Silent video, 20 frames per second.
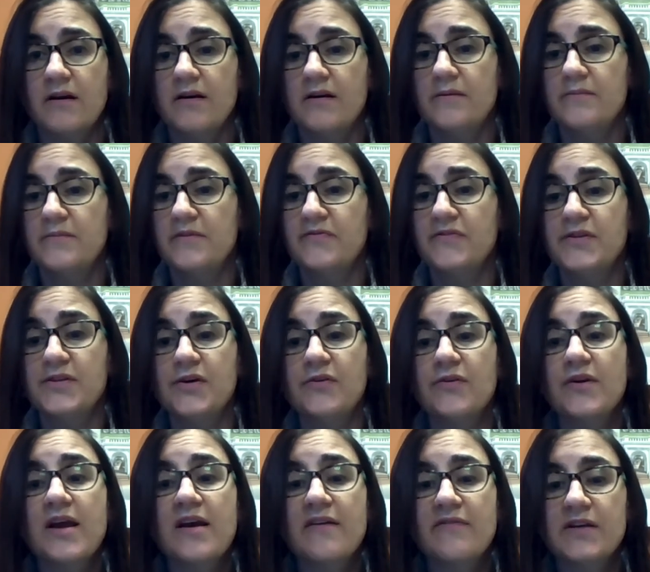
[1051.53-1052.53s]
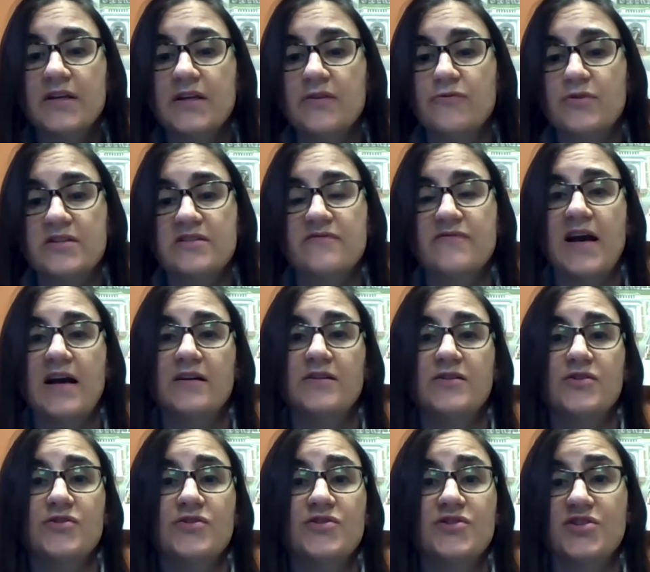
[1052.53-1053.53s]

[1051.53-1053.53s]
if you don't have any risk factors,